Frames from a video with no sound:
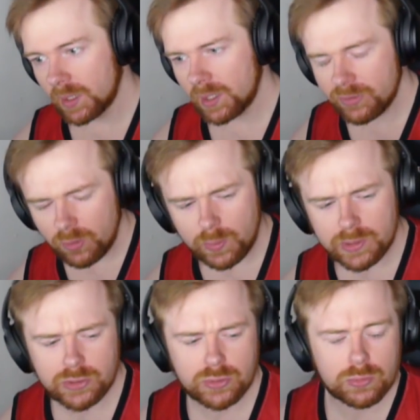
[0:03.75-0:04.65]
And I thought we'd
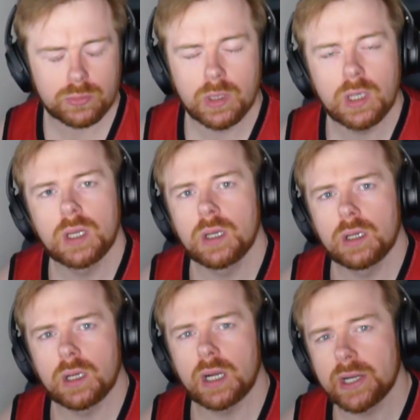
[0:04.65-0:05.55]
do
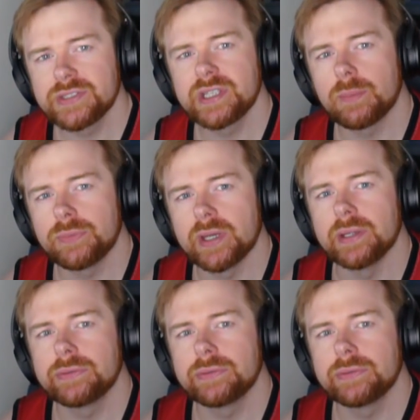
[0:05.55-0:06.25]
a Huzzy update